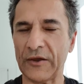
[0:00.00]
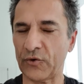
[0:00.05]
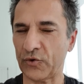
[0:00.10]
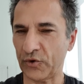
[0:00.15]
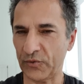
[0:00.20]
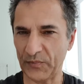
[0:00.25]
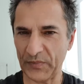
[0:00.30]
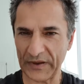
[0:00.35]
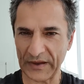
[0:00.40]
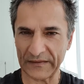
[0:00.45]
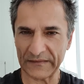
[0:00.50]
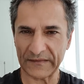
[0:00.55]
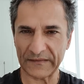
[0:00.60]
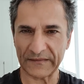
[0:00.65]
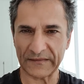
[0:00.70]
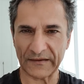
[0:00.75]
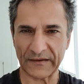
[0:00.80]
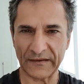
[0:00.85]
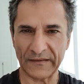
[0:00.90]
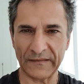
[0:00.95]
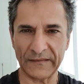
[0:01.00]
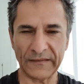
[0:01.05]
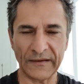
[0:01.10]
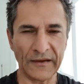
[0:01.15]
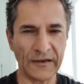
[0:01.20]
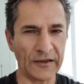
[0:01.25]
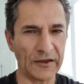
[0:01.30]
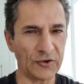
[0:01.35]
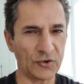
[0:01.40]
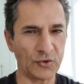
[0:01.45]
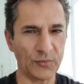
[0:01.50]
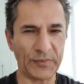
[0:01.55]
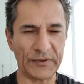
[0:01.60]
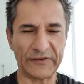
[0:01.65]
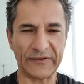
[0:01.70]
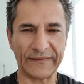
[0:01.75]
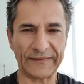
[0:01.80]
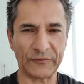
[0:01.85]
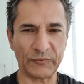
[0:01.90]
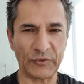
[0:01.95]
It could be exercise, it could be
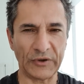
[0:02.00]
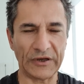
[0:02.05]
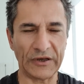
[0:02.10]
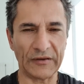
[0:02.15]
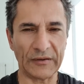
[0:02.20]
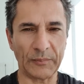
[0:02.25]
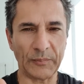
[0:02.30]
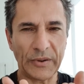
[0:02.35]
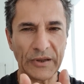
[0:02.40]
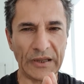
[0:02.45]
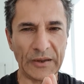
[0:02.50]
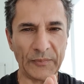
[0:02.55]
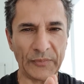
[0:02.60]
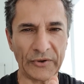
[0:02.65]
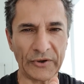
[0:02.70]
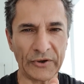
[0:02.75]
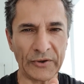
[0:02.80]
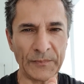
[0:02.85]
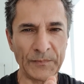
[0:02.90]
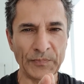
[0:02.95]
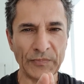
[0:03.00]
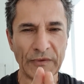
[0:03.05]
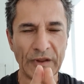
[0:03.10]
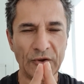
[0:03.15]
just reading the paper,